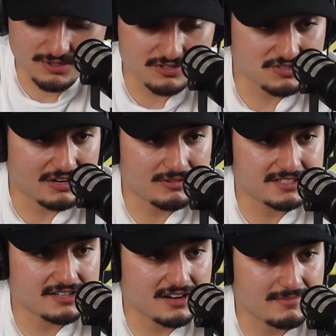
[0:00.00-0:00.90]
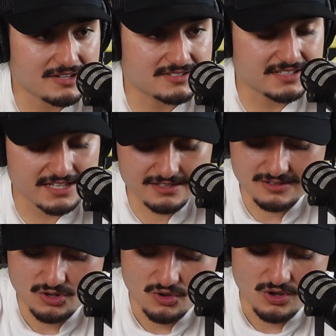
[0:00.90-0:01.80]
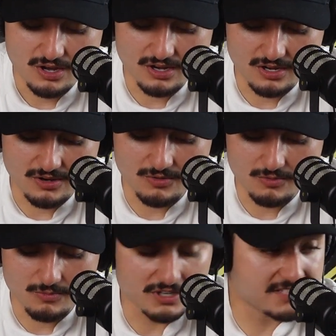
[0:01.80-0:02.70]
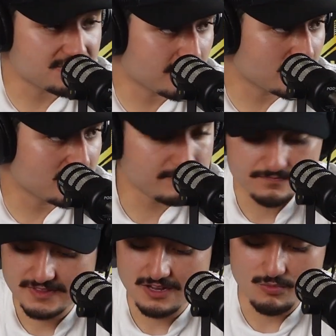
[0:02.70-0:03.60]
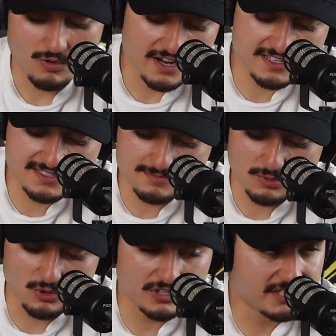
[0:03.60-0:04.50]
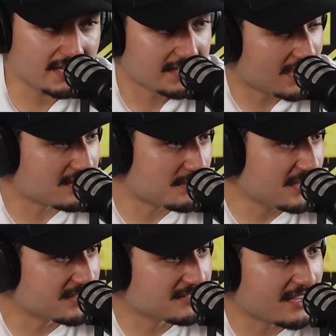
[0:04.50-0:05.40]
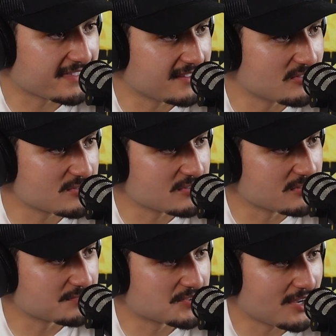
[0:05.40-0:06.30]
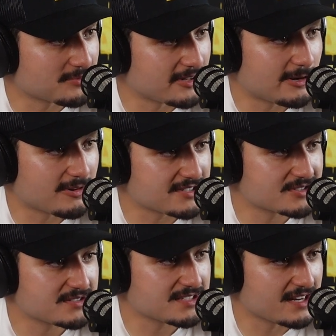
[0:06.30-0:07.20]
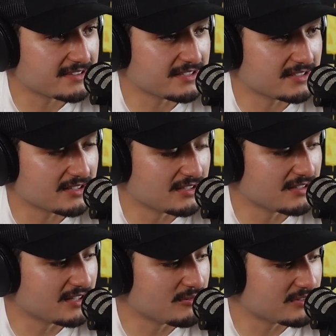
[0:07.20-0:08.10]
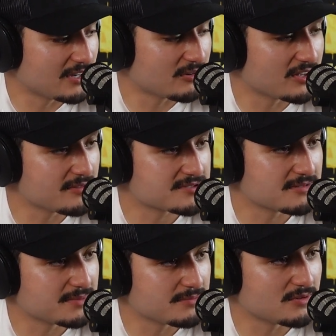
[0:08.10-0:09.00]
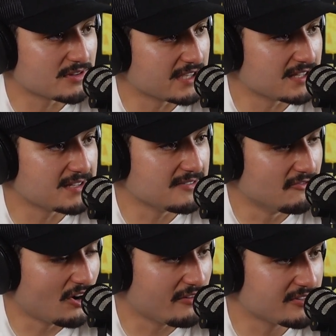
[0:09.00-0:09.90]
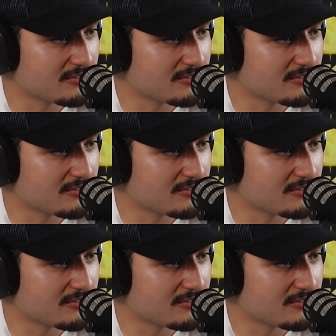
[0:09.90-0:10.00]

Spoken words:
bro. So I want to talk about today what is crypto, why it's important, and how to buy it. I think those are top three questions, and I think that would help some people get involved in